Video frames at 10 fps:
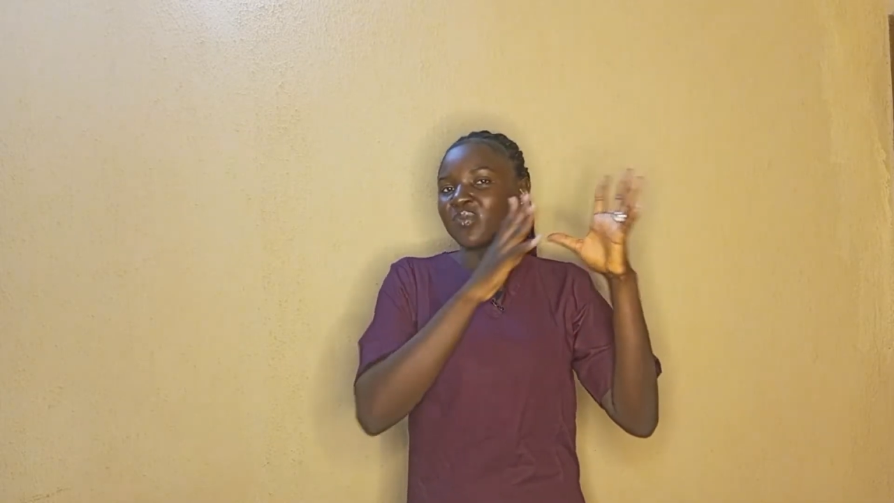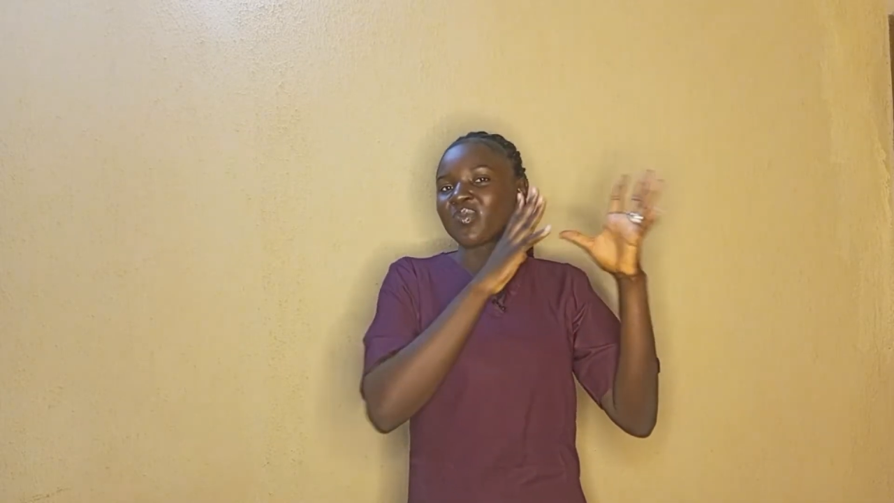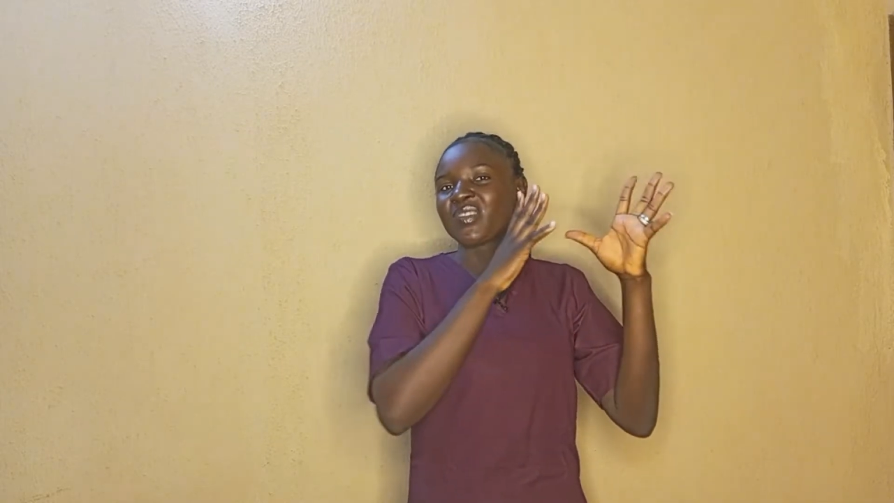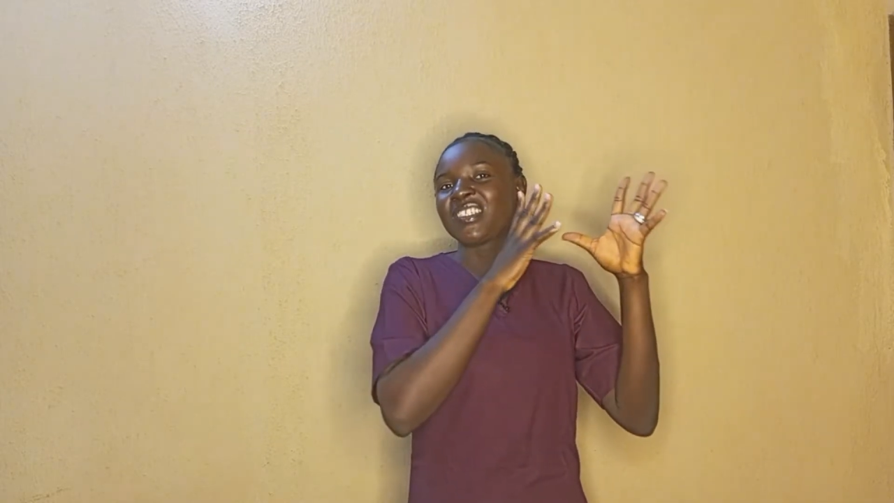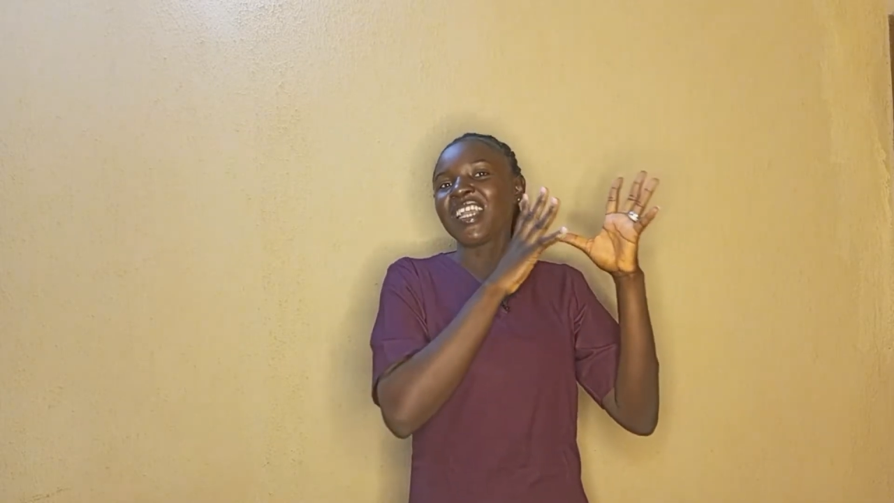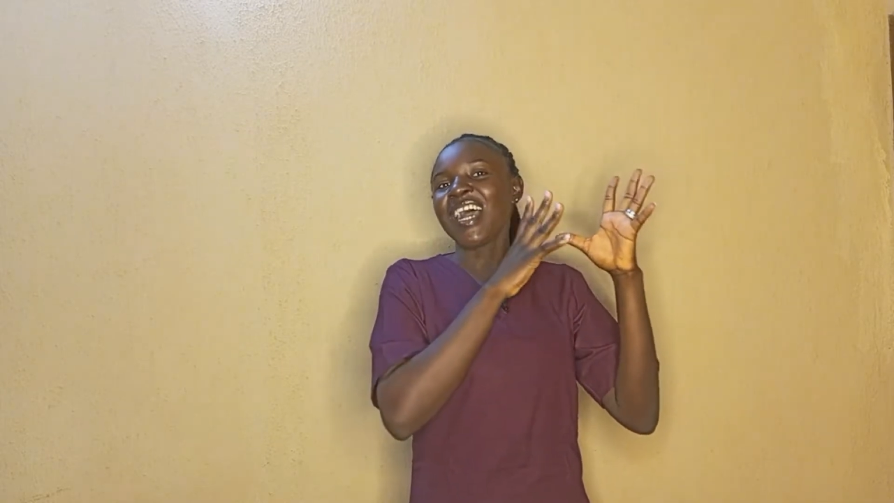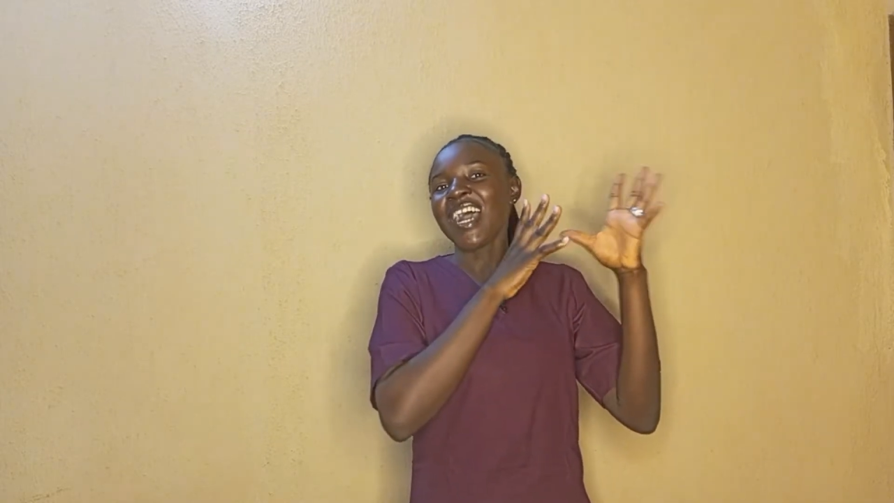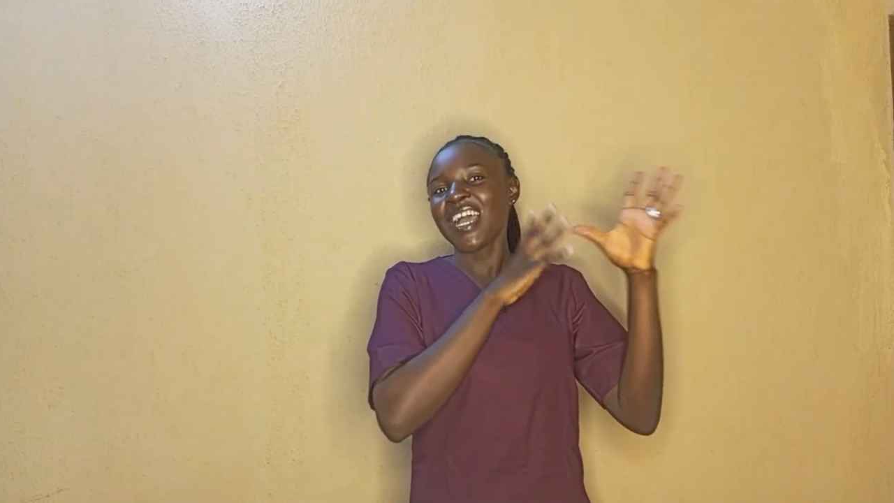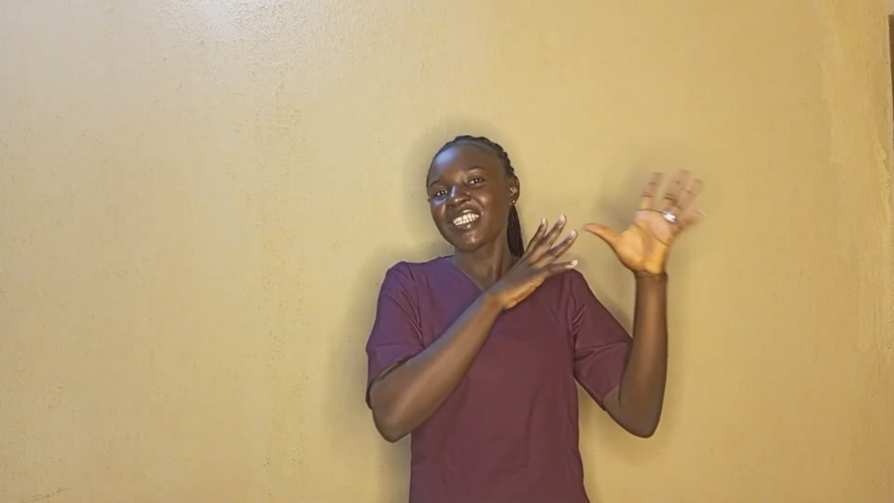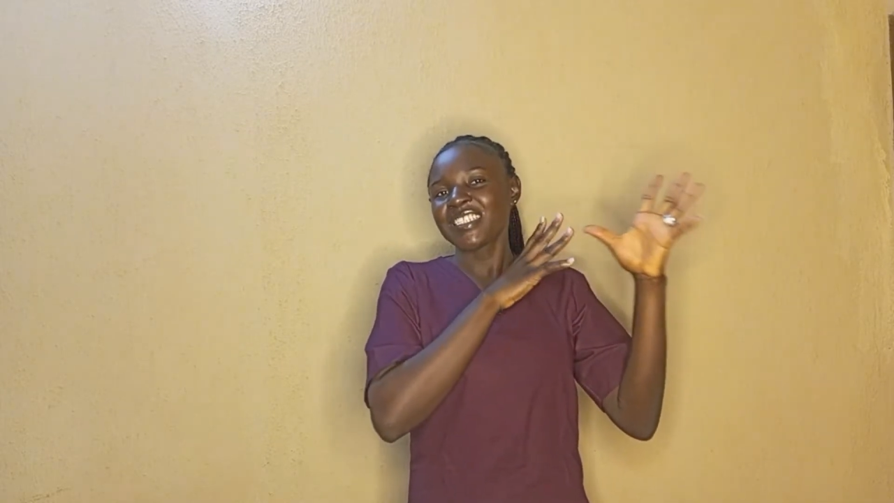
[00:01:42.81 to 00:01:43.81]
the
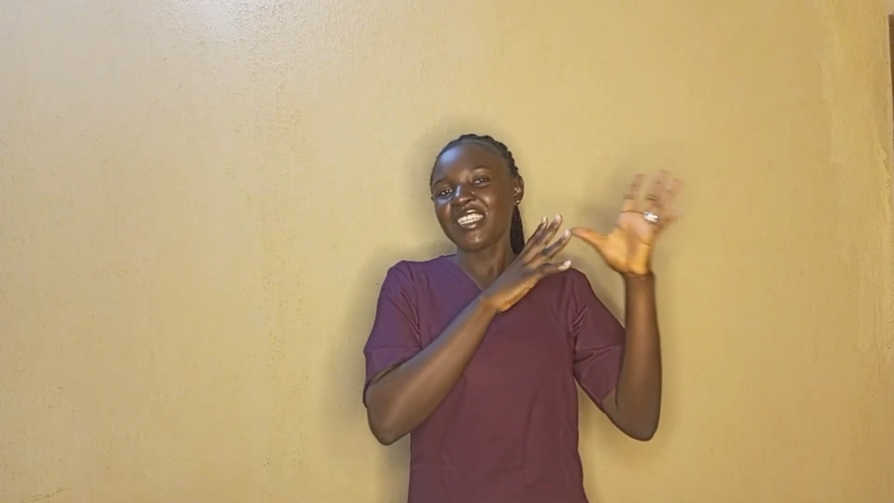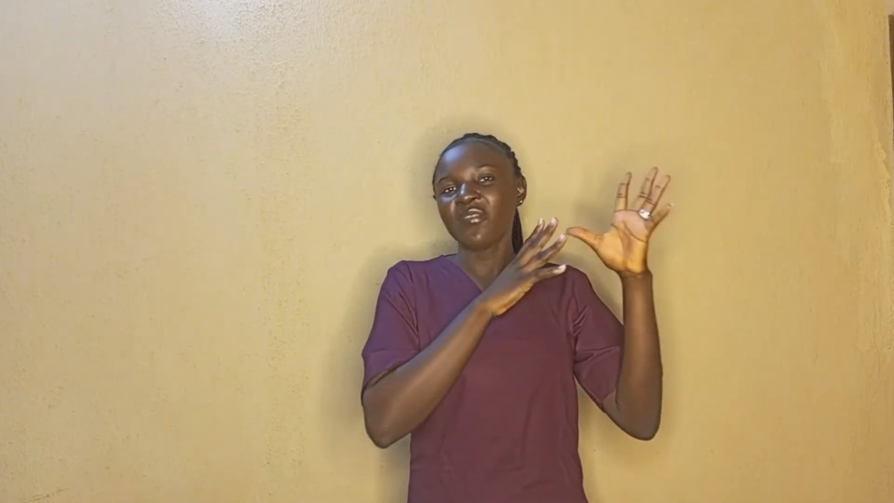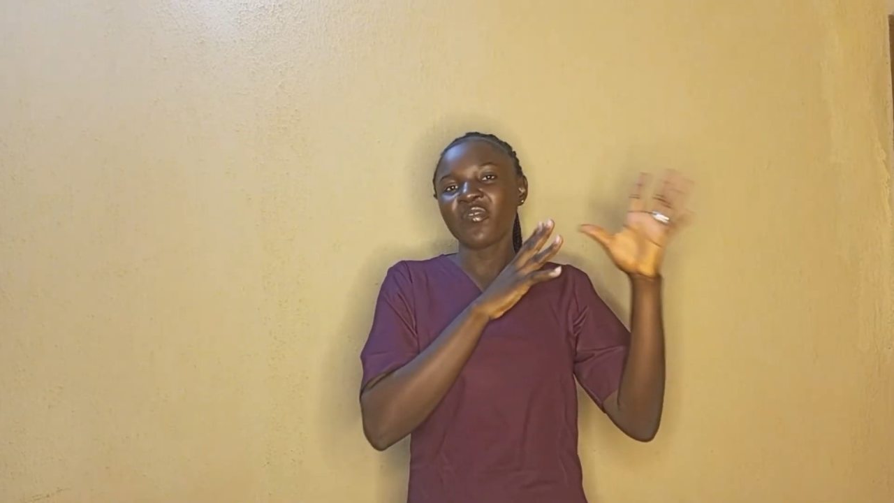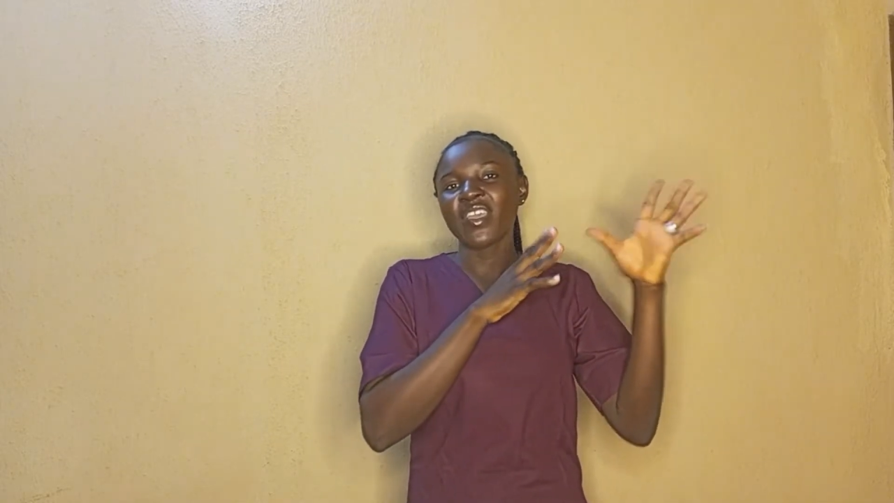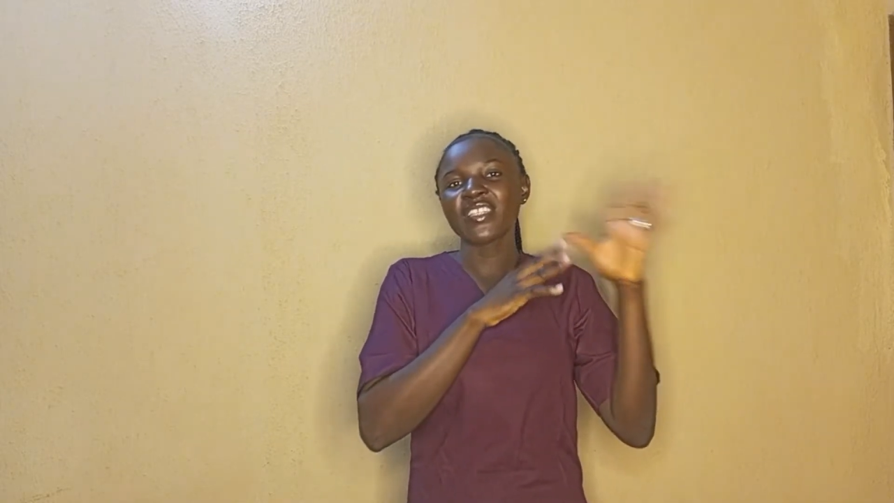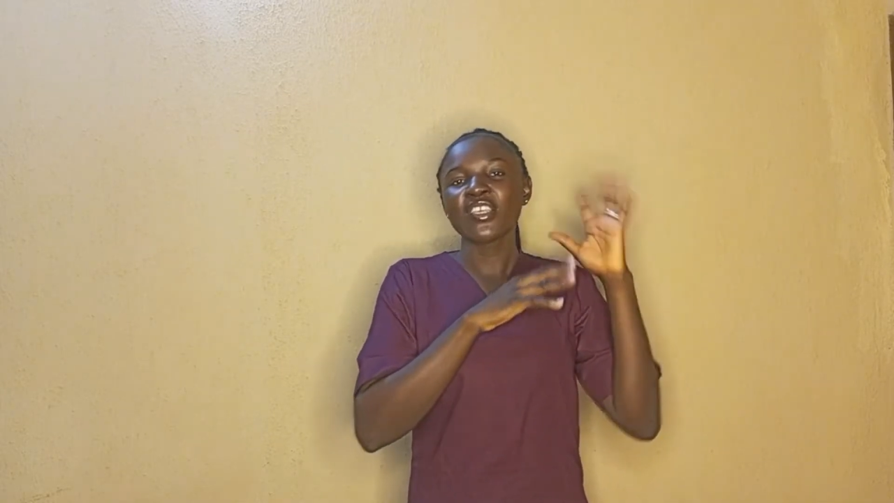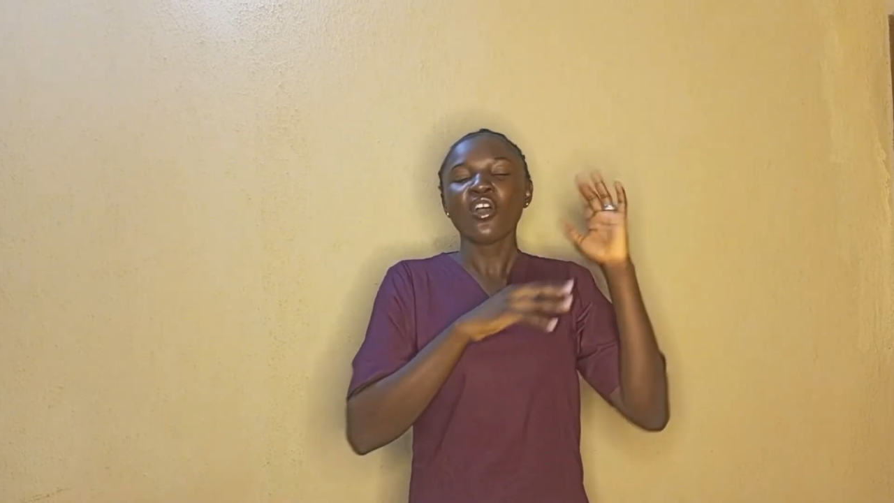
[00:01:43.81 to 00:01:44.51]
harsh effect